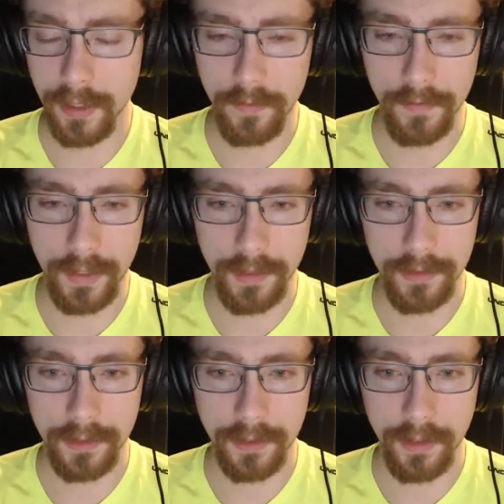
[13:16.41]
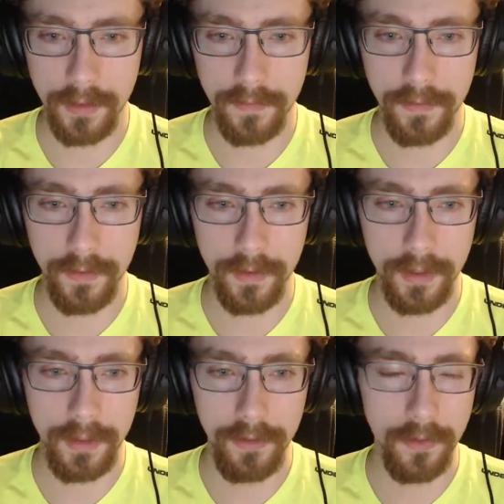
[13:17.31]
father is calling for
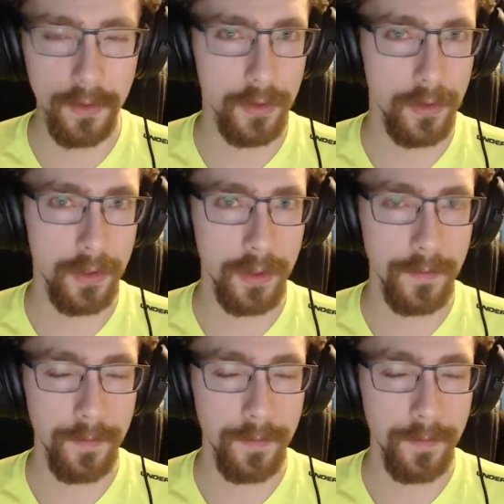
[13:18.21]
a new world order,